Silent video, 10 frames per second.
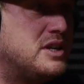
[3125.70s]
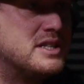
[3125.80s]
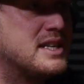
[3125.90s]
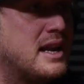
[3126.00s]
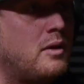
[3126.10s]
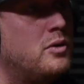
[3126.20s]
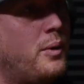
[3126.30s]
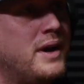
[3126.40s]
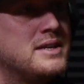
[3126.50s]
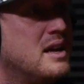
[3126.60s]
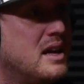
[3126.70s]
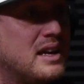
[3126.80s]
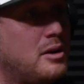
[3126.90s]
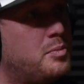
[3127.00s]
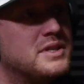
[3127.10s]
to get out and do it,
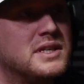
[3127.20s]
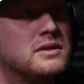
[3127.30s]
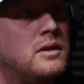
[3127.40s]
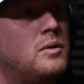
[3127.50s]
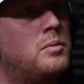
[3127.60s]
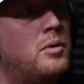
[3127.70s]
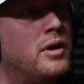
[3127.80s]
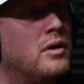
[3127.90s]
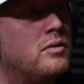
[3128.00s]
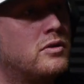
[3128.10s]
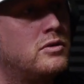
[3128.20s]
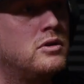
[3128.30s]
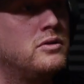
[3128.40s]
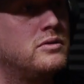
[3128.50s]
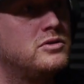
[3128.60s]
get up at 6 o'clock one morning, go for a run.